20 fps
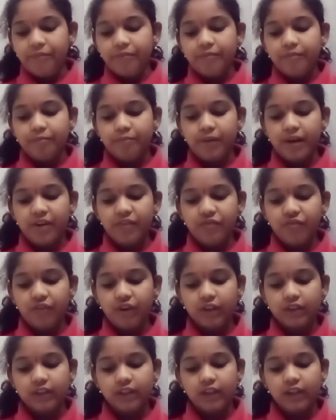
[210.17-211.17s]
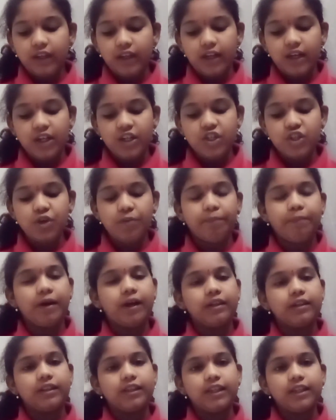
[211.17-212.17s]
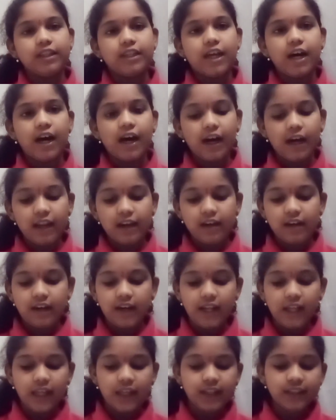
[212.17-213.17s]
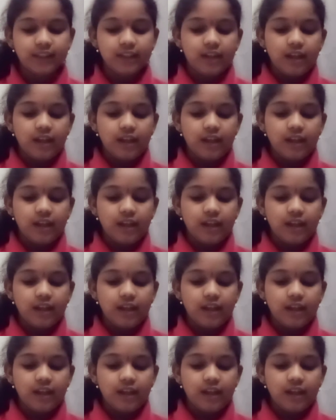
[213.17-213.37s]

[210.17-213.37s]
My father ate chapati, dal, rice,